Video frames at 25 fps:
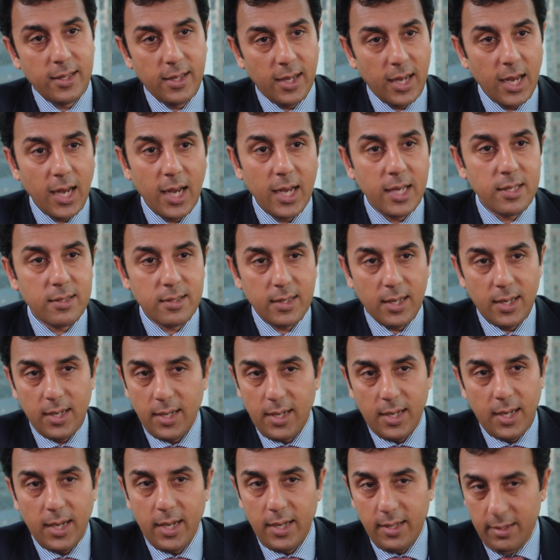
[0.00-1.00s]
The highs,
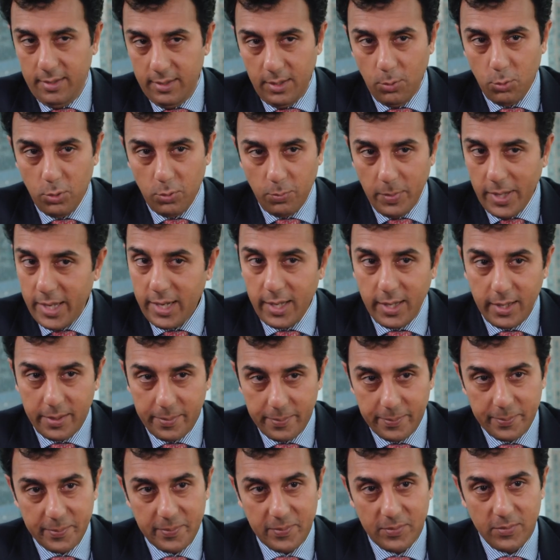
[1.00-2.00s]
there were many.